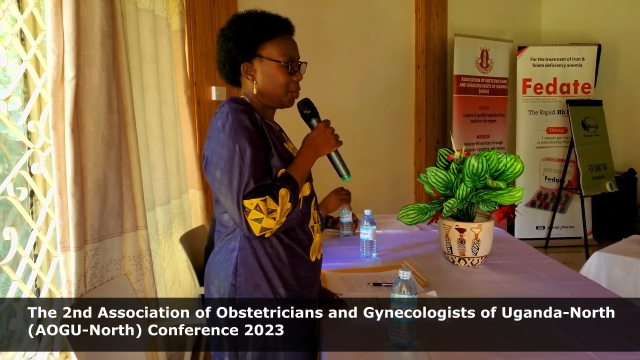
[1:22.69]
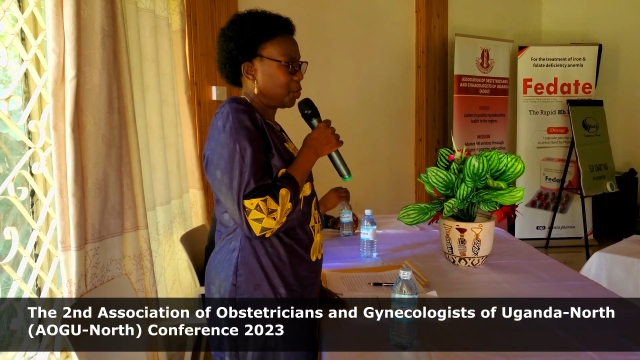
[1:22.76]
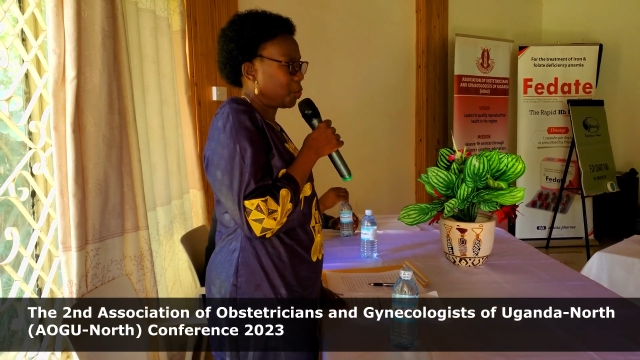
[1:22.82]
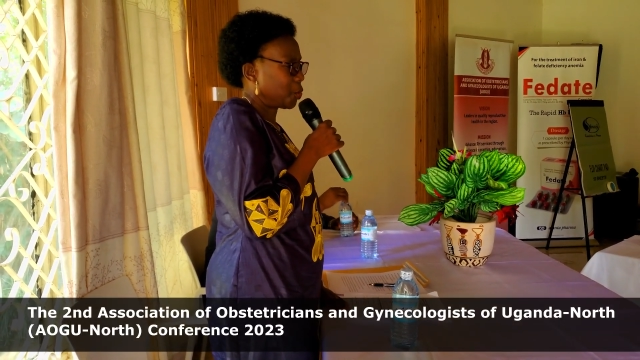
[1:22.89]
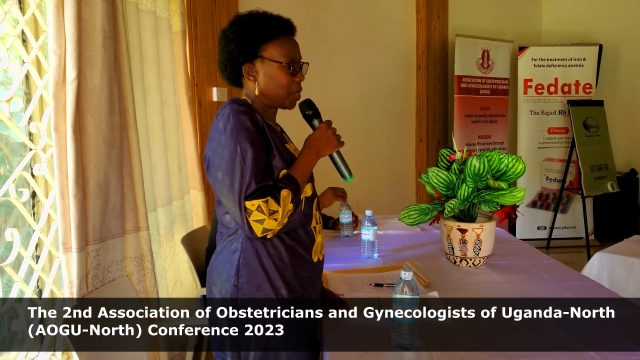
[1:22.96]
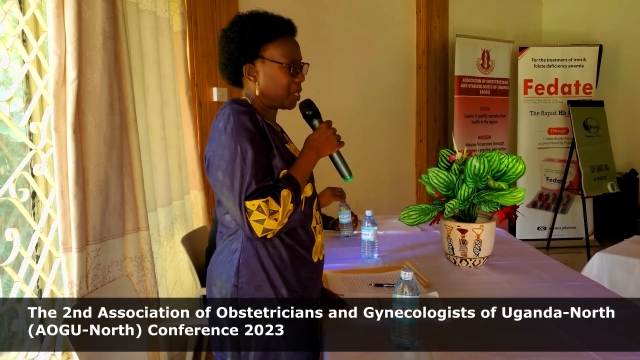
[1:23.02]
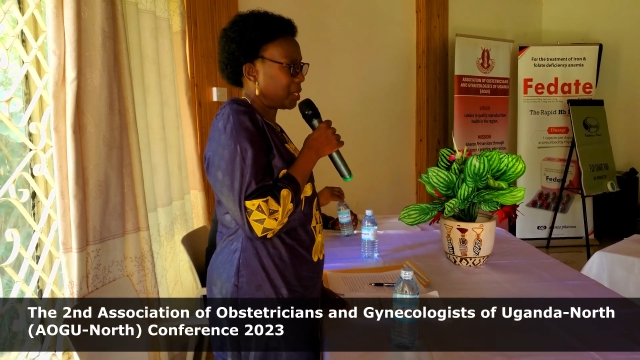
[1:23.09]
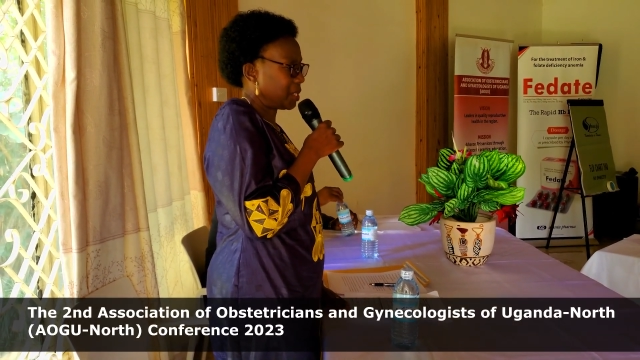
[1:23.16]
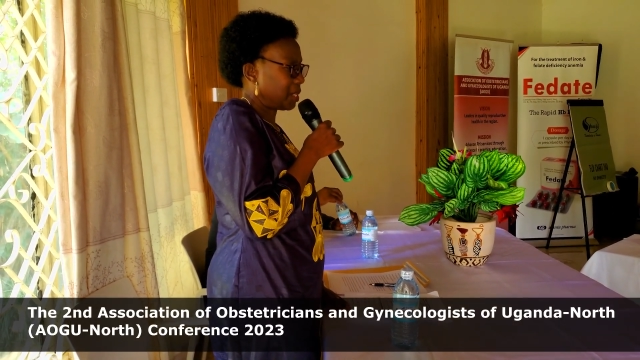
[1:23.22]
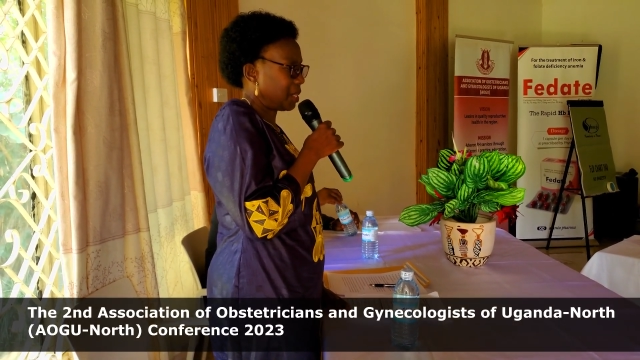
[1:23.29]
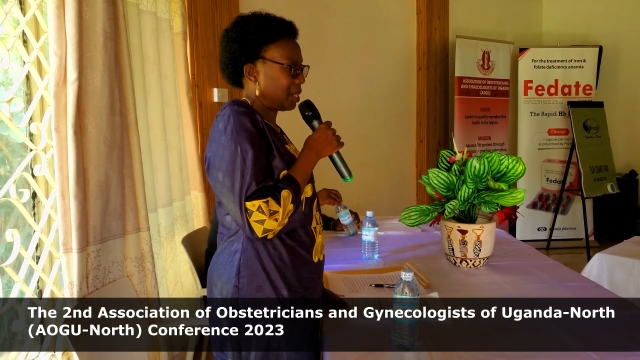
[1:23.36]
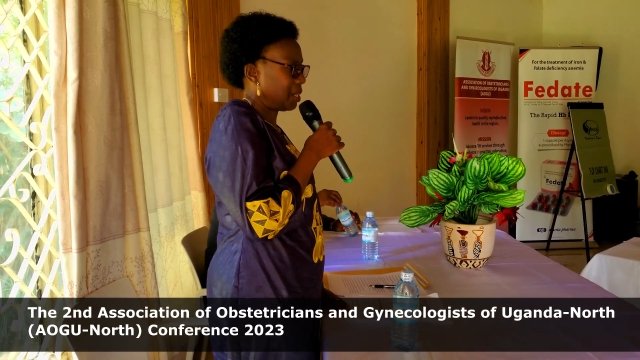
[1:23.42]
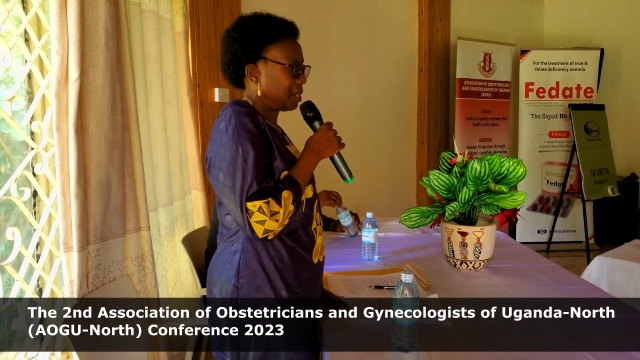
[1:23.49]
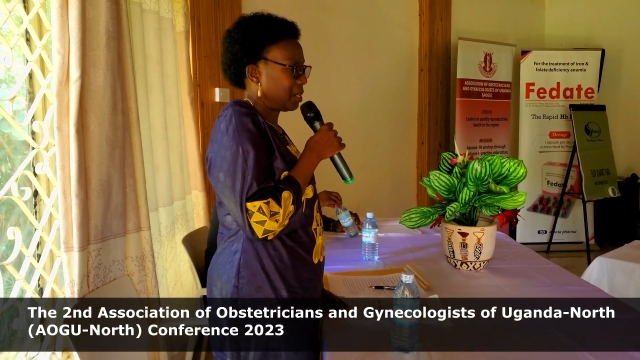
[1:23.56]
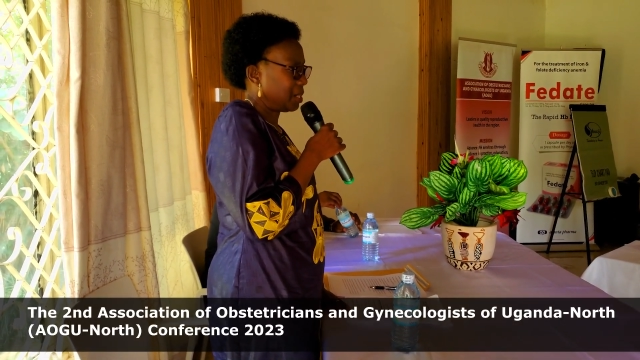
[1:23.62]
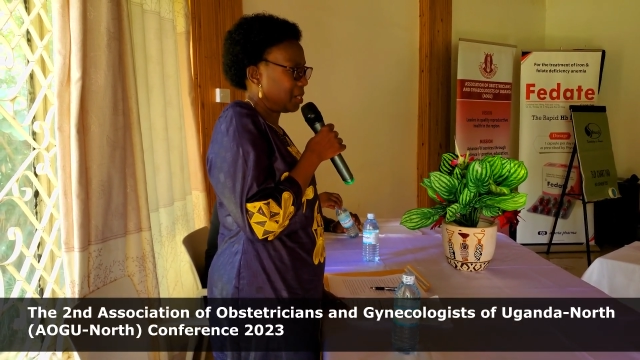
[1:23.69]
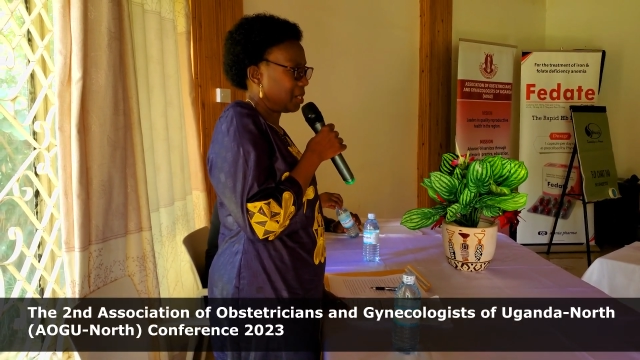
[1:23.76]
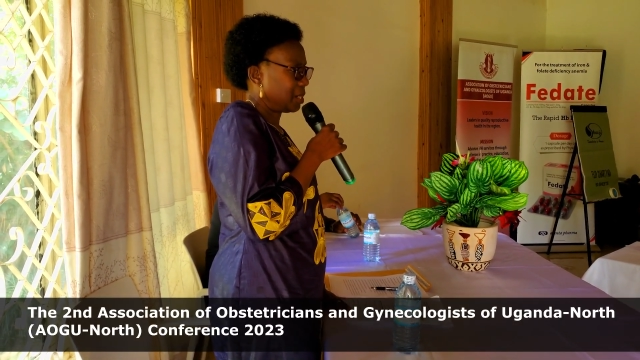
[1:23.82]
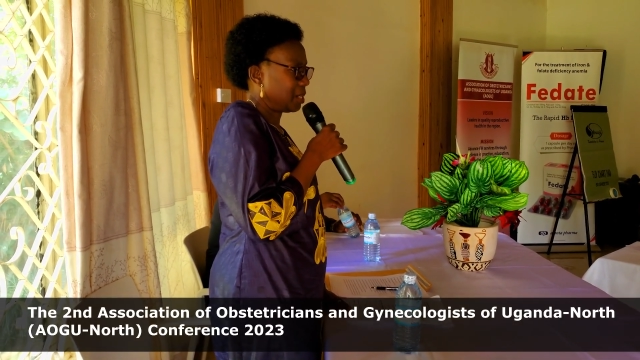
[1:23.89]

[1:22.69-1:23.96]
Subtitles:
to attend